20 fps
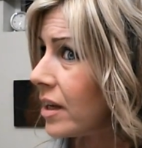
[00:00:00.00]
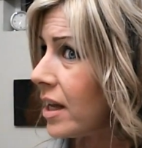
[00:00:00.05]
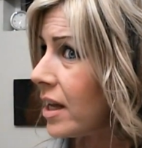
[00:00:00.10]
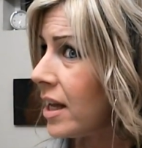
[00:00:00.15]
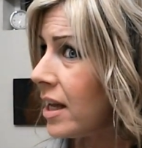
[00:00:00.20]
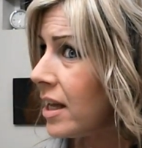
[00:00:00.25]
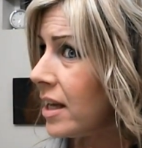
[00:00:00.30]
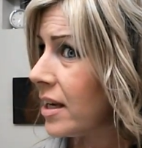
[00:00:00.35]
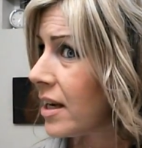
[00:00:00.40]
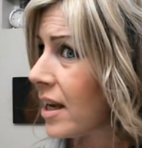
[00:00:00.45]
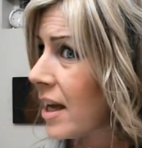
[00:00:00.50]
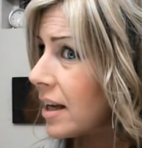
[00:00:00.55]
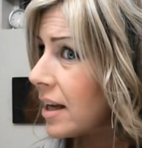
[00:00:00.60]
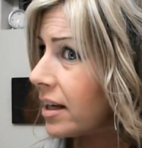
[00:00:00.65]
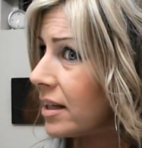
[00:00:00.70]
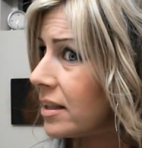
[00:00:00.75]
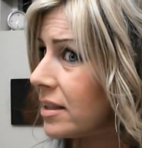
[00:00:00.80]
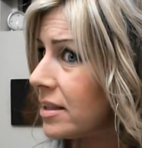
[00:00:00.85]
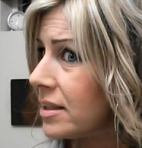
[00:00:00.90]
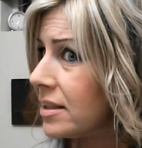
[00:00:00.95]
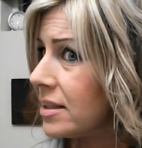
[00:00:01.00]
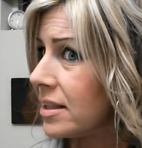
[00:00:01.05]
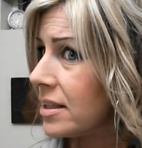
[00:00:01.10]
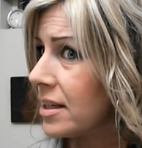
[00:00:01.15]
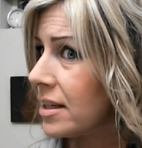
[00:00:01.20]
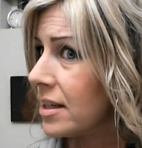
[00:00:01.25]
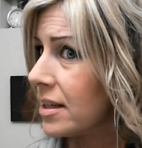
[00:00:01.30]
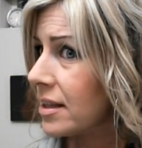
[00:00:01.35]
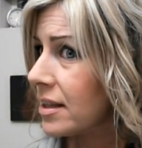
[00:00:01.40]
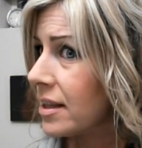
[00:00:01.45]
I can
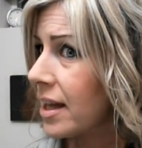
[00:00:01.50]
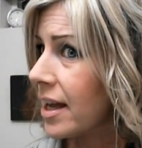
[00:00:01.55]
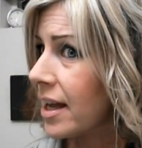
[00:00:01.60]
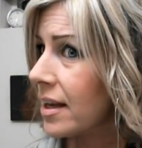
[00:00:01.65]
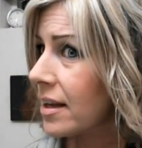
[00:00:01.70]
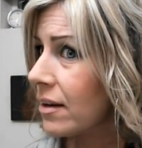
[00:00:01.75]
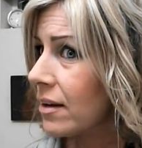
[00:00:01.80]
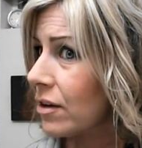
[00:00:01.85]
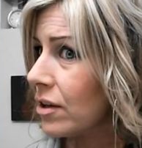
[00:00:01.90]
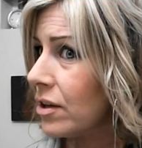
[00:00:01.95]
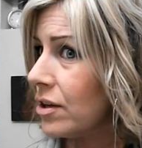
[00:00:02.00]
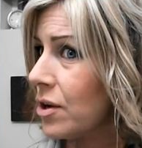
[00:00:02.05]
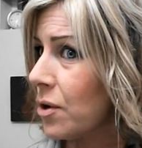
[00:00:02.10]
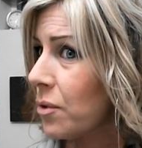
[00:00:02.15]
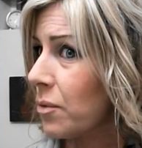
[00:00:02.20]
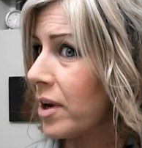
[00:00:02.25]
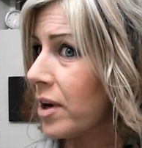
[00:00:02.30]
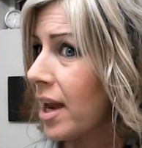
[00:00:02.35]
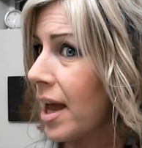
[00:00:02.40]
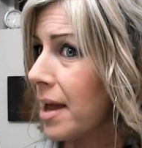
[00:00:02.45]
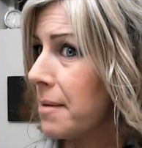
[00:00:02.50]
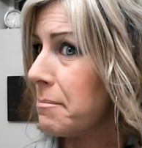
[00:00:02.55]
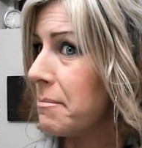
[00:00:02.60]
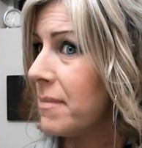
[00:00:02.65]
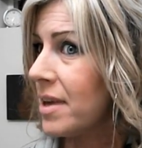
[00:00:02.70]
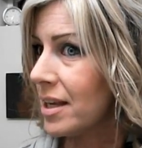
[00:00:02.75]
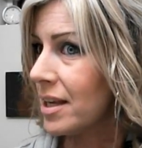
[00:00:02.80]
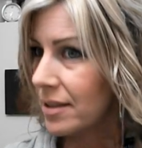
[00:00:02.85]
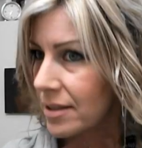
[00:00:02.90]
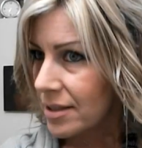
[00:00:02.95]
see, like, you know, what I
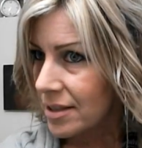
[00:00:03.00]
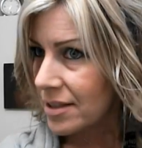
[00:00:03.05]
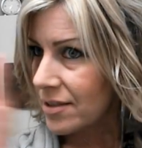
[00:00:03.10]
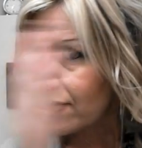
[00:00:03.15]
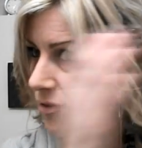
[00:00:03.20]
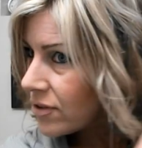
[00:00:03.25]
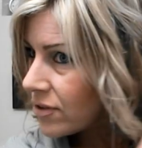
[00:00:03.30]
missed.